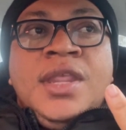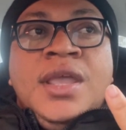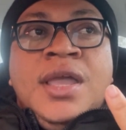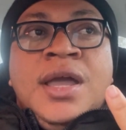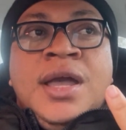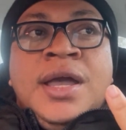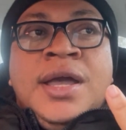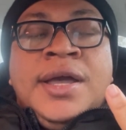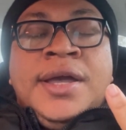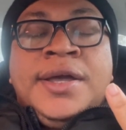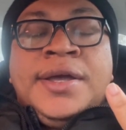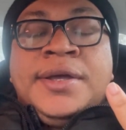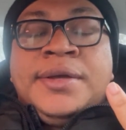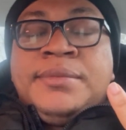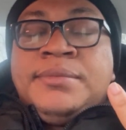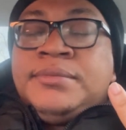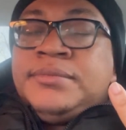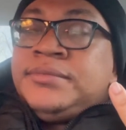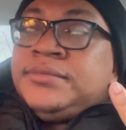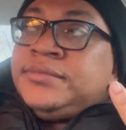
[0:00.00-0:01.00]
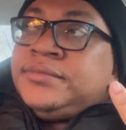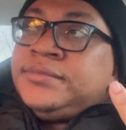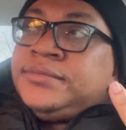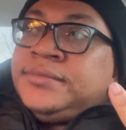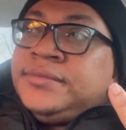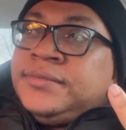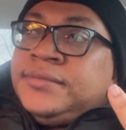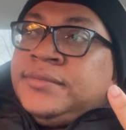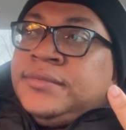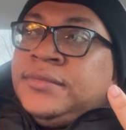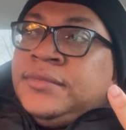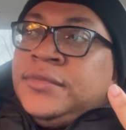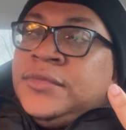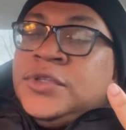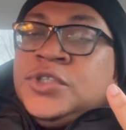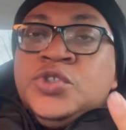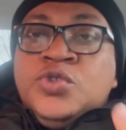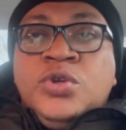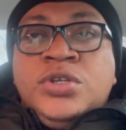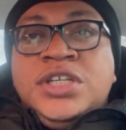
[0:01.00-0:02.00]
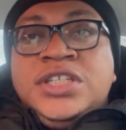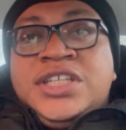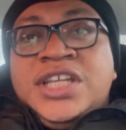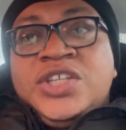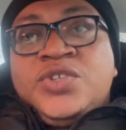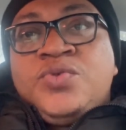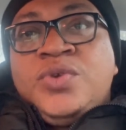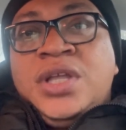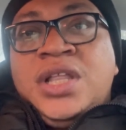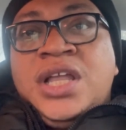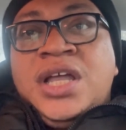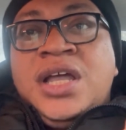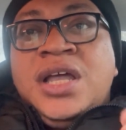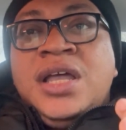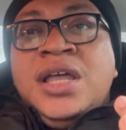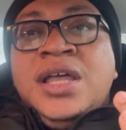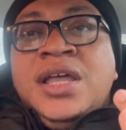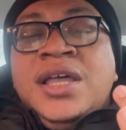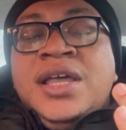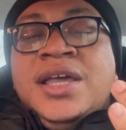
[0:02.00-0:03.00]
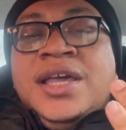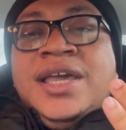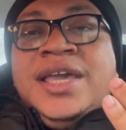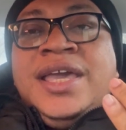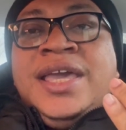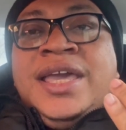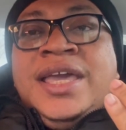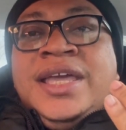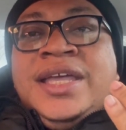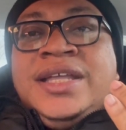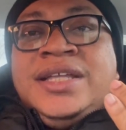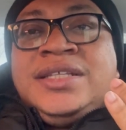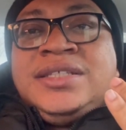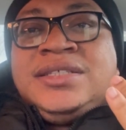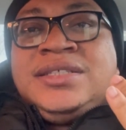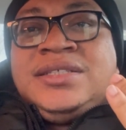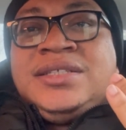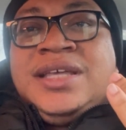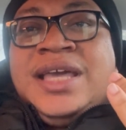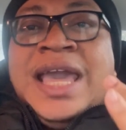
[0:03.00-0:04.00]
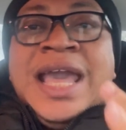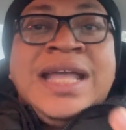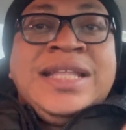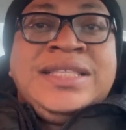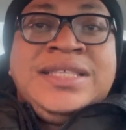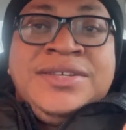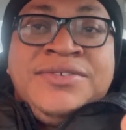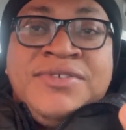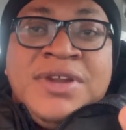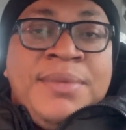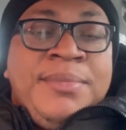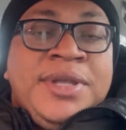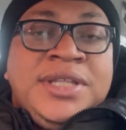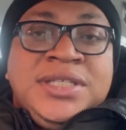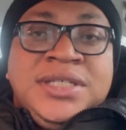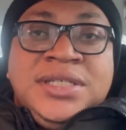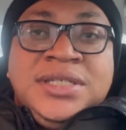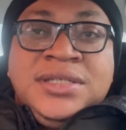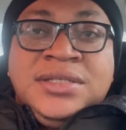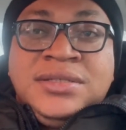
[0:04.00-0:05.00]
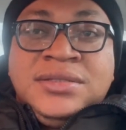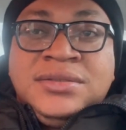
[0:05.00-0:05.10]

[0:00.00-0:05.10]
Tony Tetuila, and Eddy Remedy.